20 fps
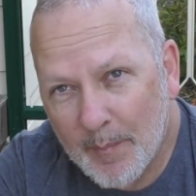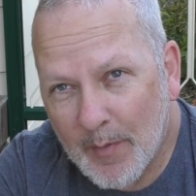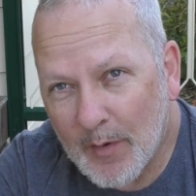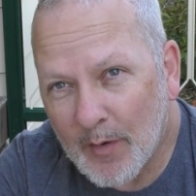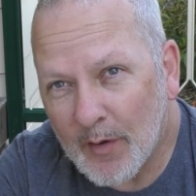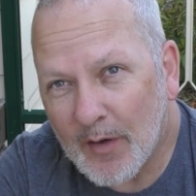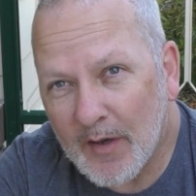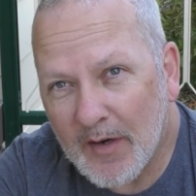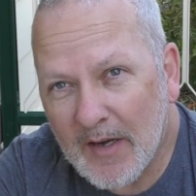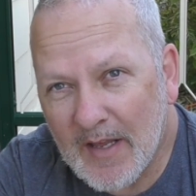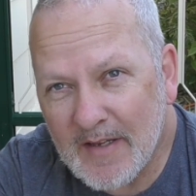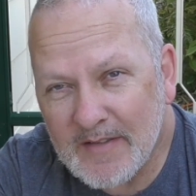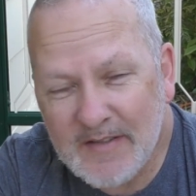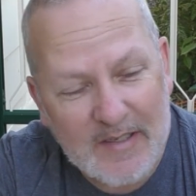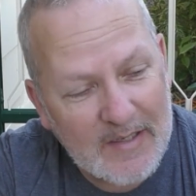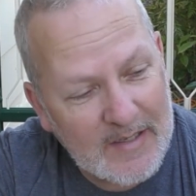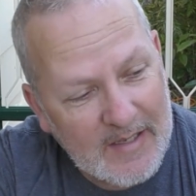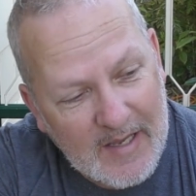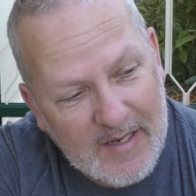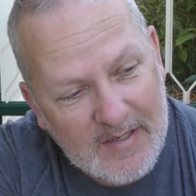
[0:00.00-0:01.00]
But I'd
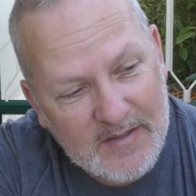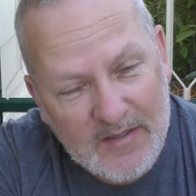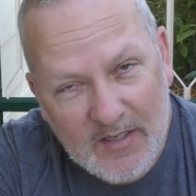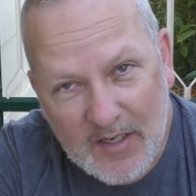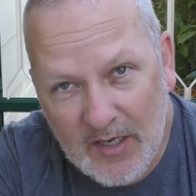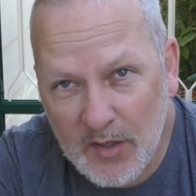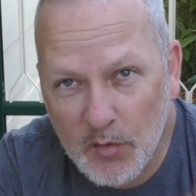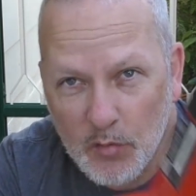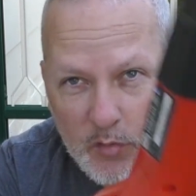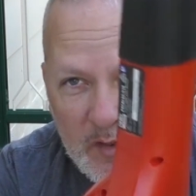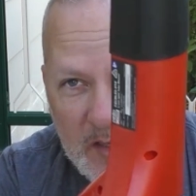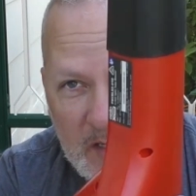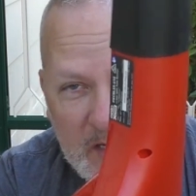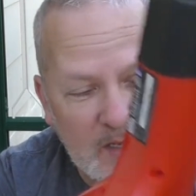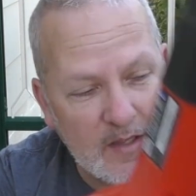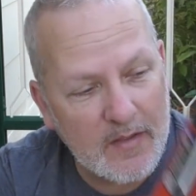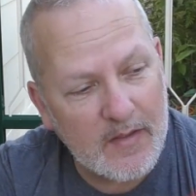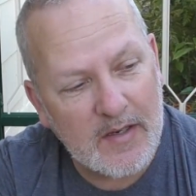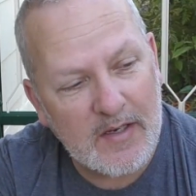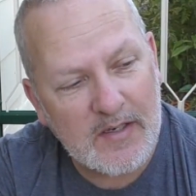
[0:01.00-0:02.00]
hazard a guess that he wouldn't
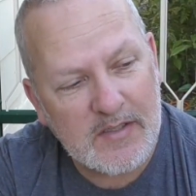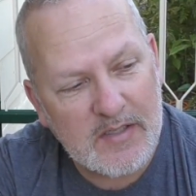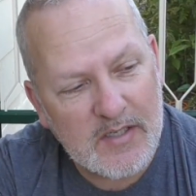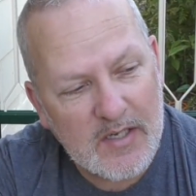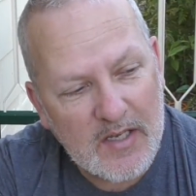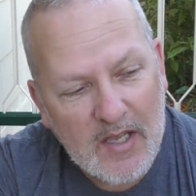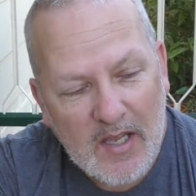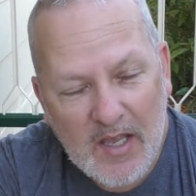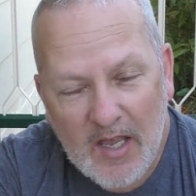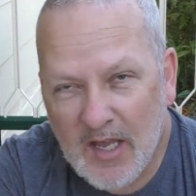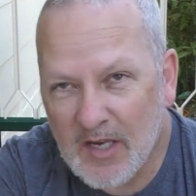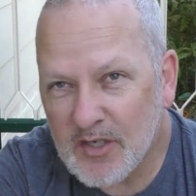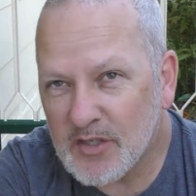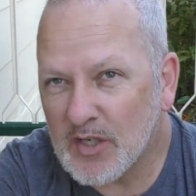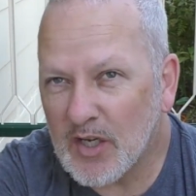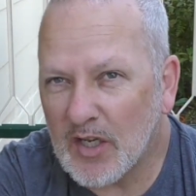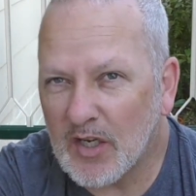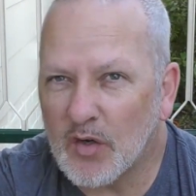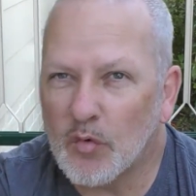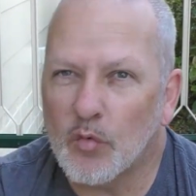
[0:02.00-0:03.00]
hear this, and
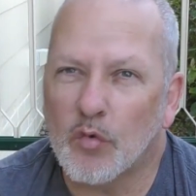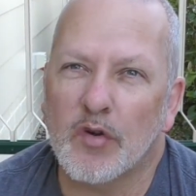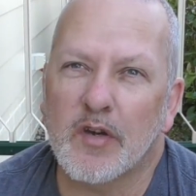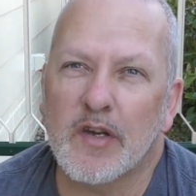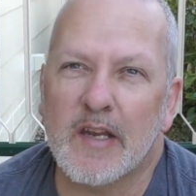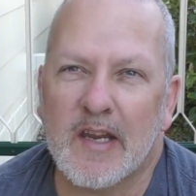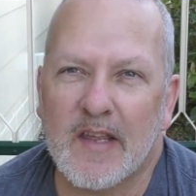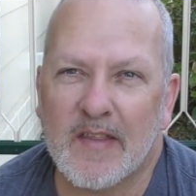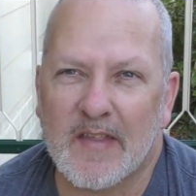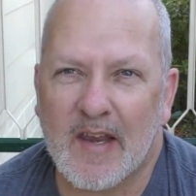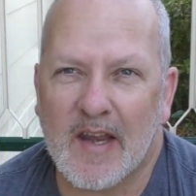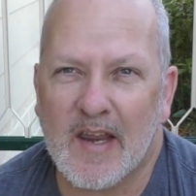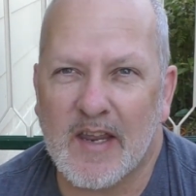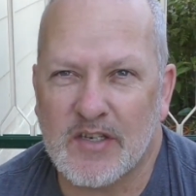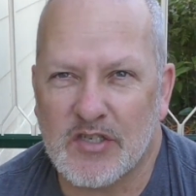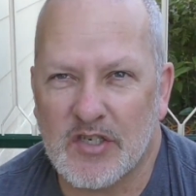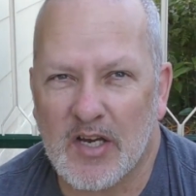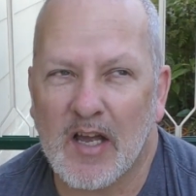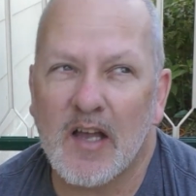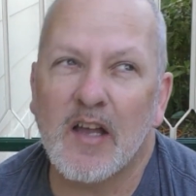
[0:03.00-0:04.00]
certainly wouldn't hear that
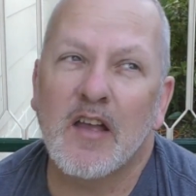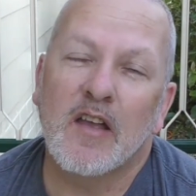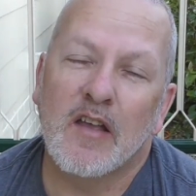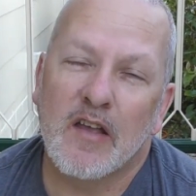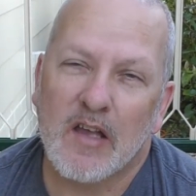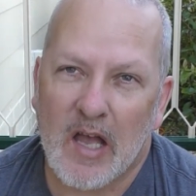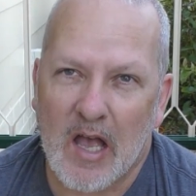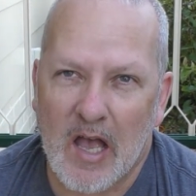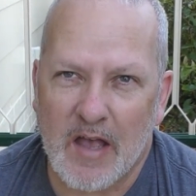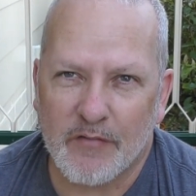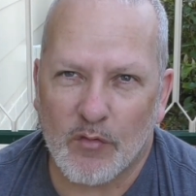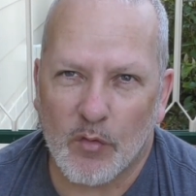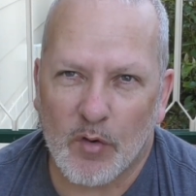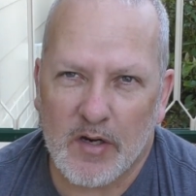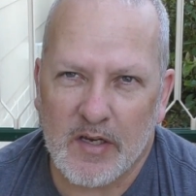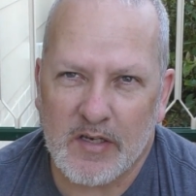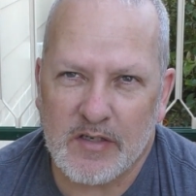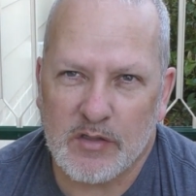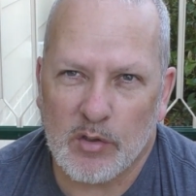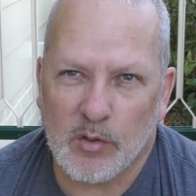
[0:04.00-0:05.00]
edger over
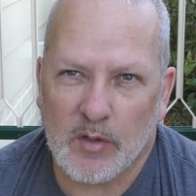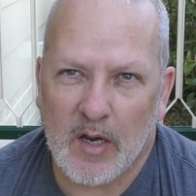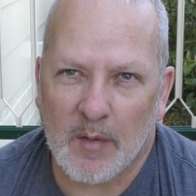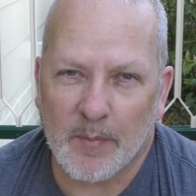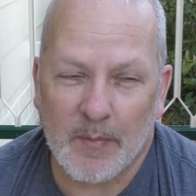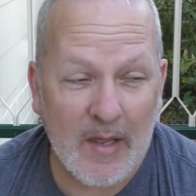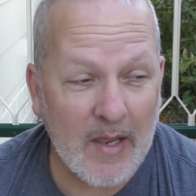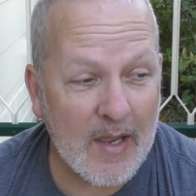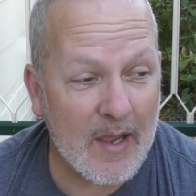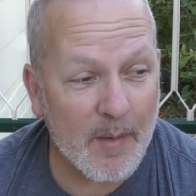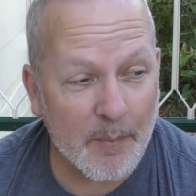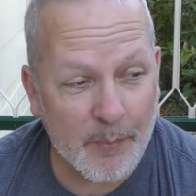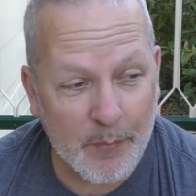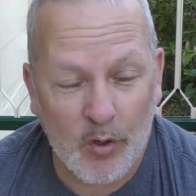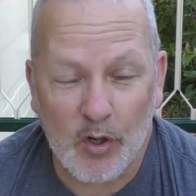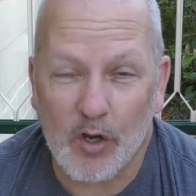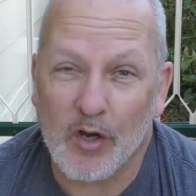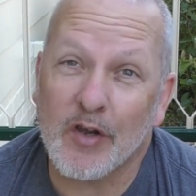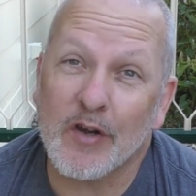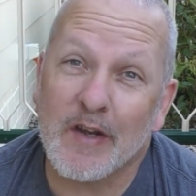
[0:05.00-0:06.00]
what he's doing up there,
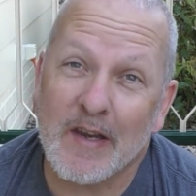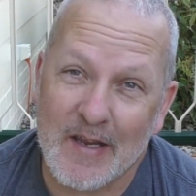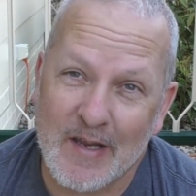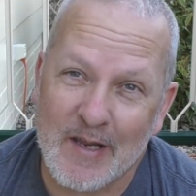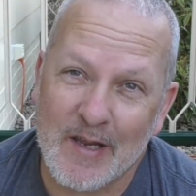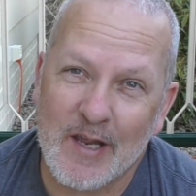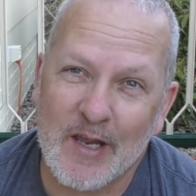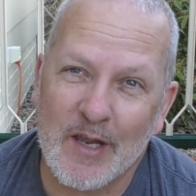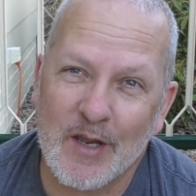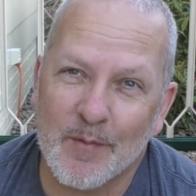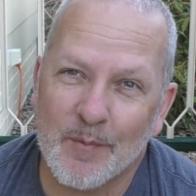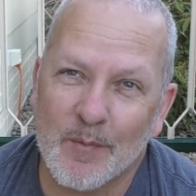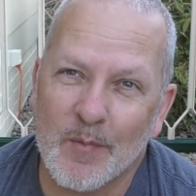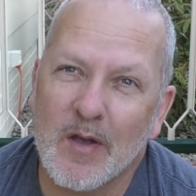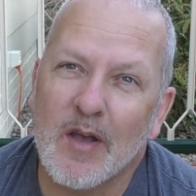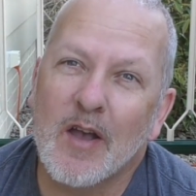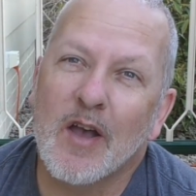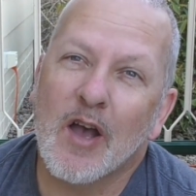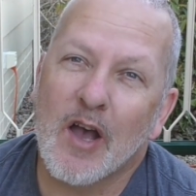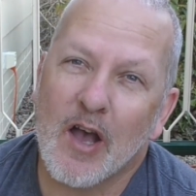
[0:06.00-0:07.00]
but I could hear
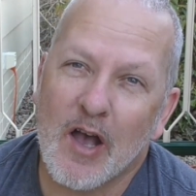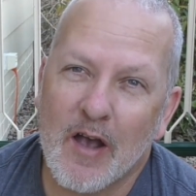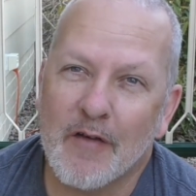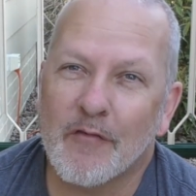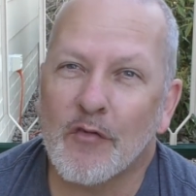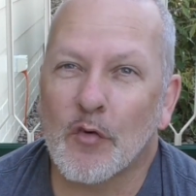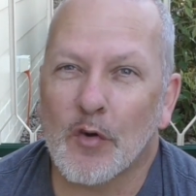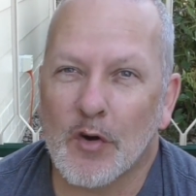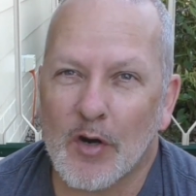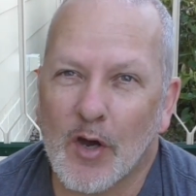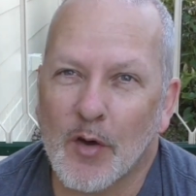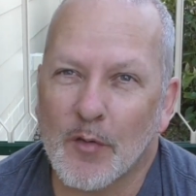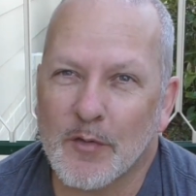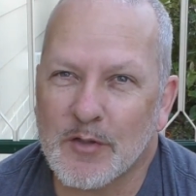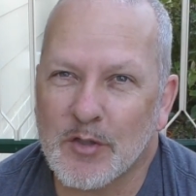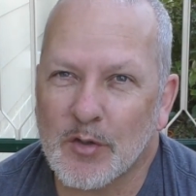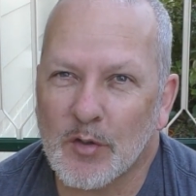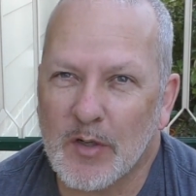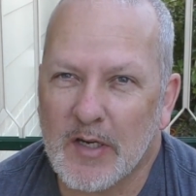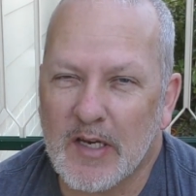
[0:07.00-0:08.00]
him over what I
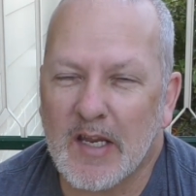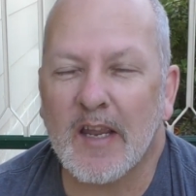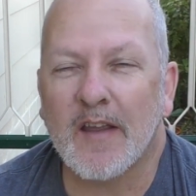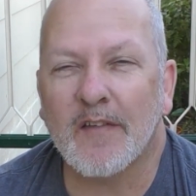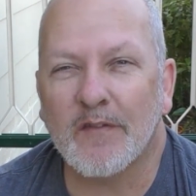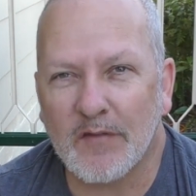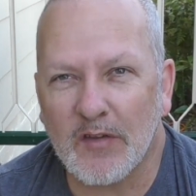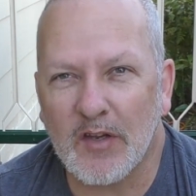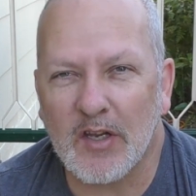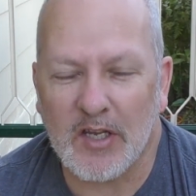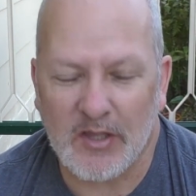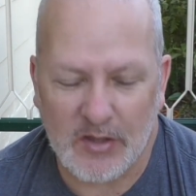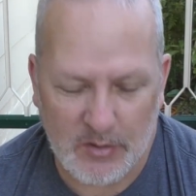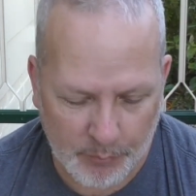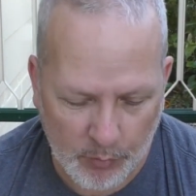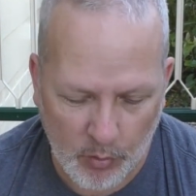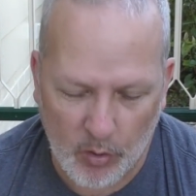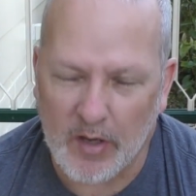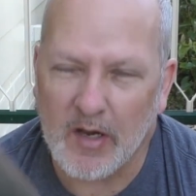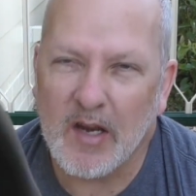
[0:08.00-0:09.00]
was doing here. You get
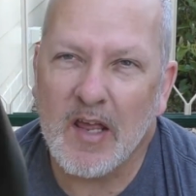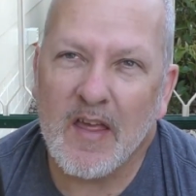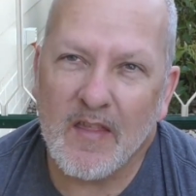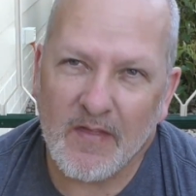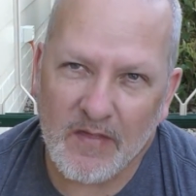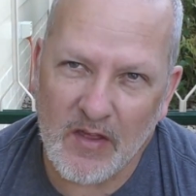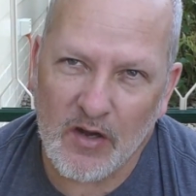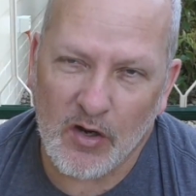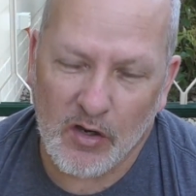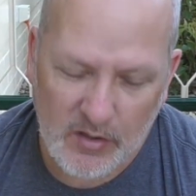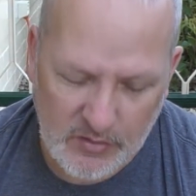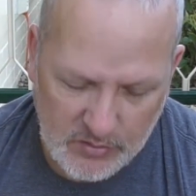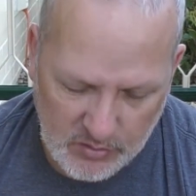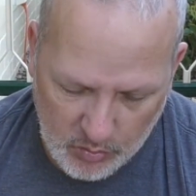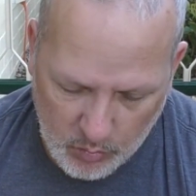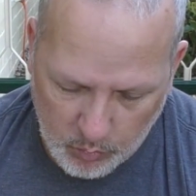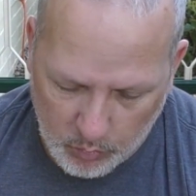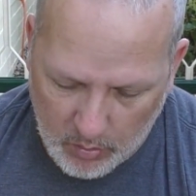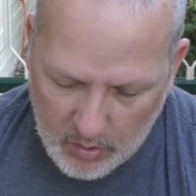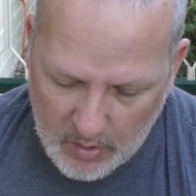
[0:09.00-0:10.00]
the point. They're nice
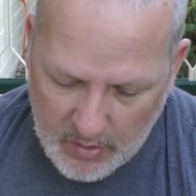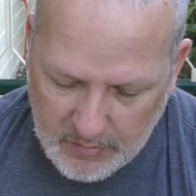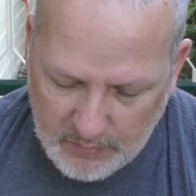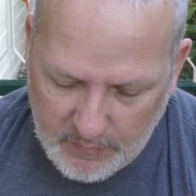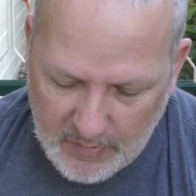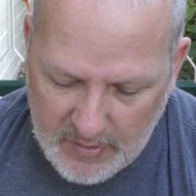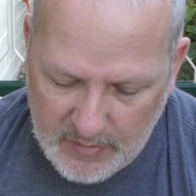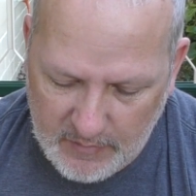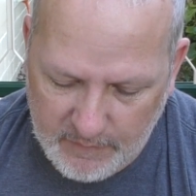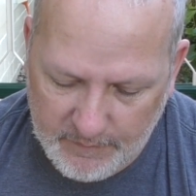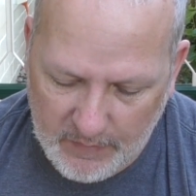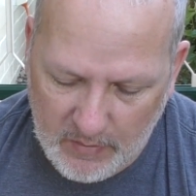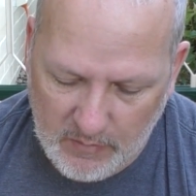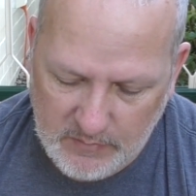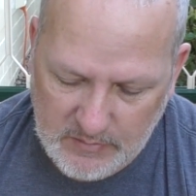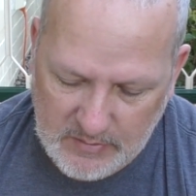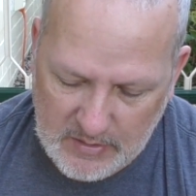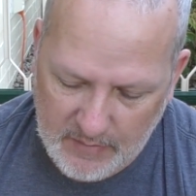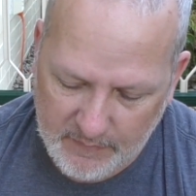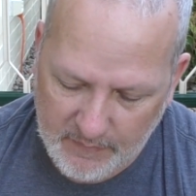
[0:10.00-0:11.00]
and quiet, your 18
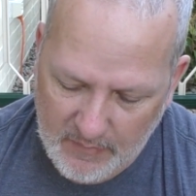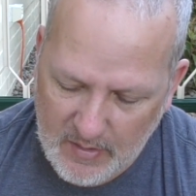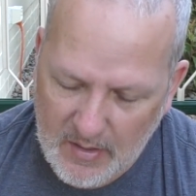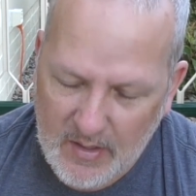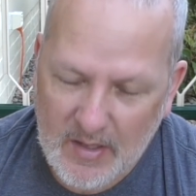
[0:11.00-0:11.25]
volt stuff.